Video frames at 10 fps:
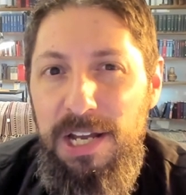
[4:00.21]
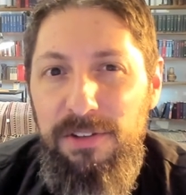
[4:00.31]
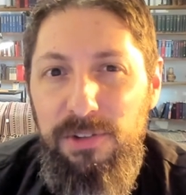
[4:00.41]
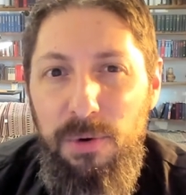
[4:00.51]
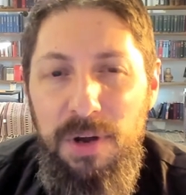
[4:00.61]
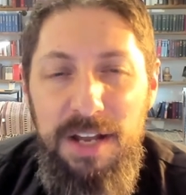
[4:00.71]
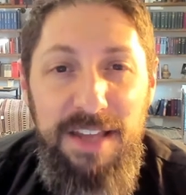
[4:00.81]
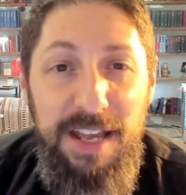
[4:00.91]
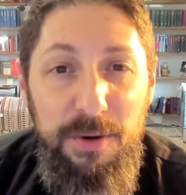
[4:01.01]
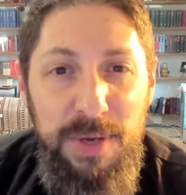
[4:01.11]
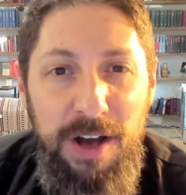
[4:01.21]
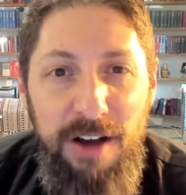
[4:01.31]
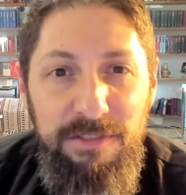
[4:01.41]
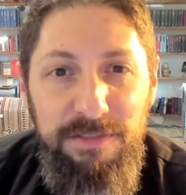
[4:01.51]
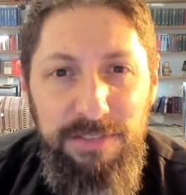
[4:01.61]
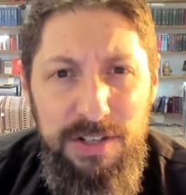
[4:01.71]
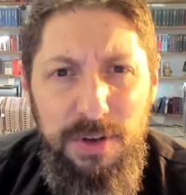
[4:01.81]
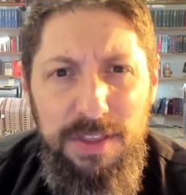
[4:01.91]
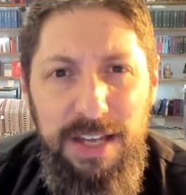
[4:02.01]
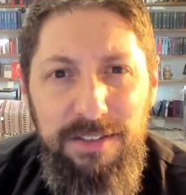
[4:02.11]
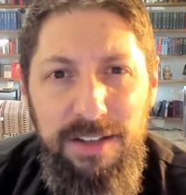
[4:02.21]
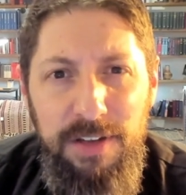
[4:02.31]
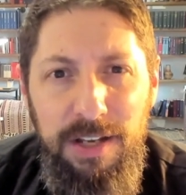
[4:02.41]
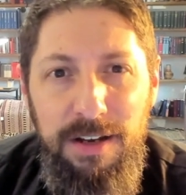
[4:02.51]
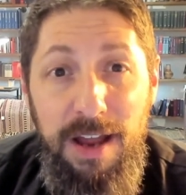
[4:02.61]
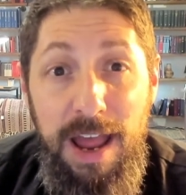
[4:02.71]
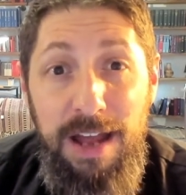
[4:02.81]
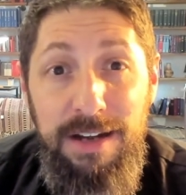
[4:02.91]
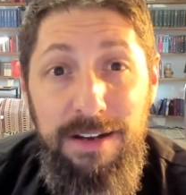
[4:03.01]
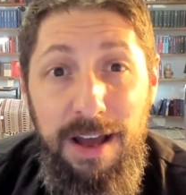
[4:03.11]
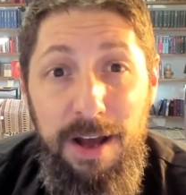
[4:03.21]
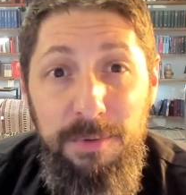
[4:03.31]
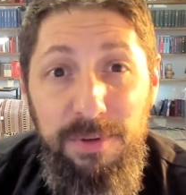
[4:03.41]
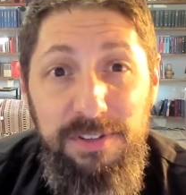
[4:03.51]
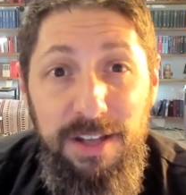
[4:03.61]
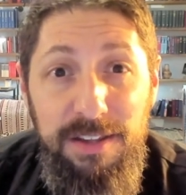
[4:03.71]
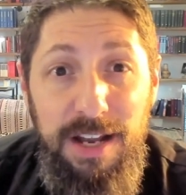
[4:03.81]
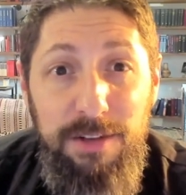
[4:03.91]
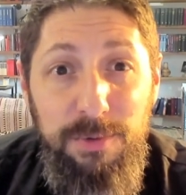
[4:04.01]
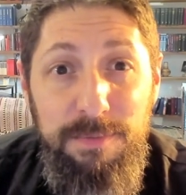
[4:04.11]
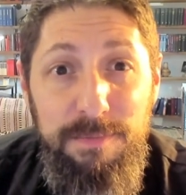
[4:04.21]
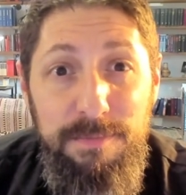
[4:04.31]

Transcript: So take a week off, enjoy Thanksgiving, and uh, we'll see you on the next one.